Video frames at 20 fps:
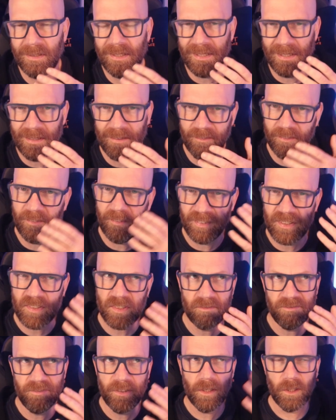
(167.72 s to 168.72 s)
even if
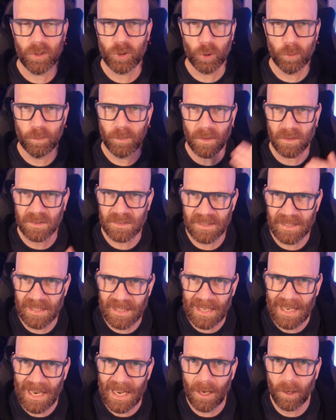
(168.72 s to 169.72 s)
it's a virtual box in the
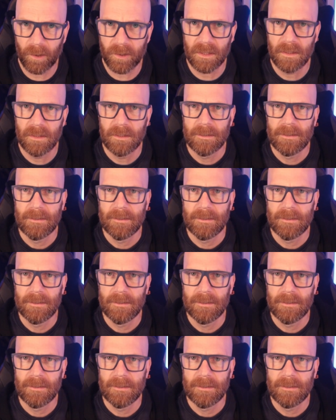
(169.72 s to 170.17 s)
cloud.